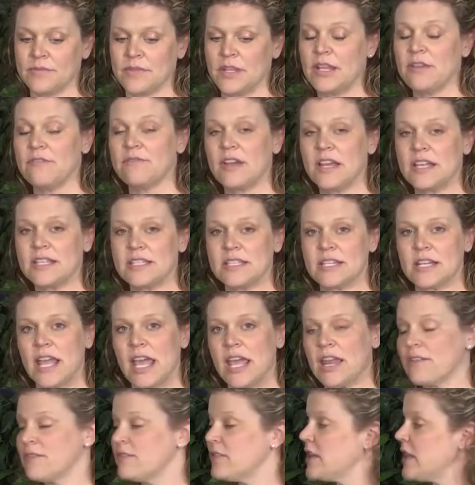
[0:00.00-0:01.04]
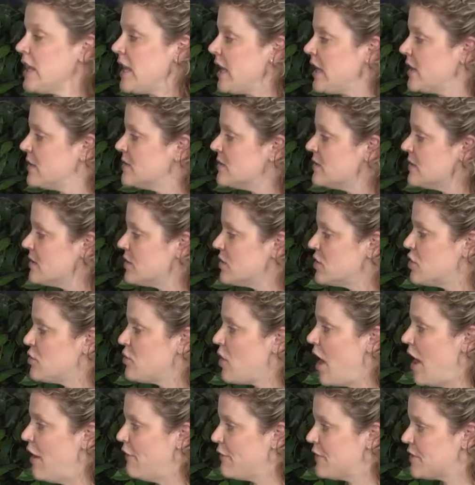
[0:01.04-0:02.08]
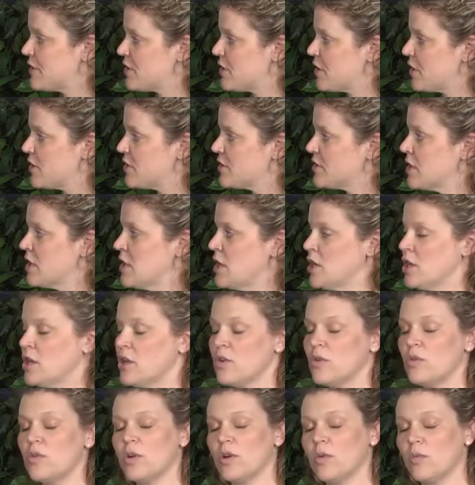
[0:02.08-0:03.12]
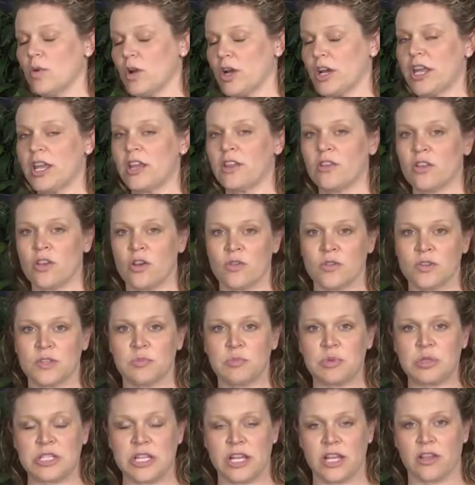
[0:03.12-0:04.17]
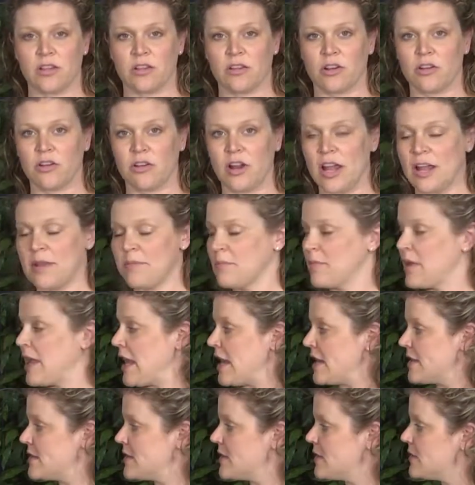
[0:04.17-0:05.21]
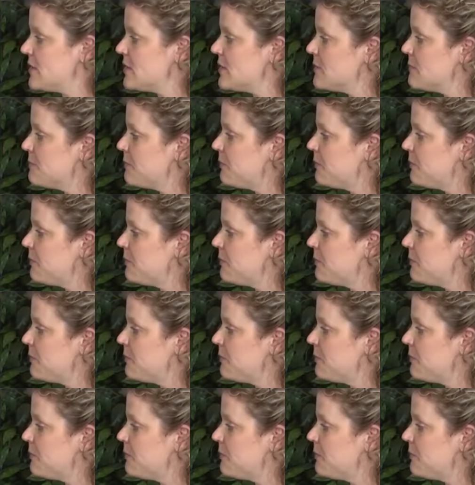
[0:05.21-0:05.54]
investigative leads to officers who are working those particular crime cases.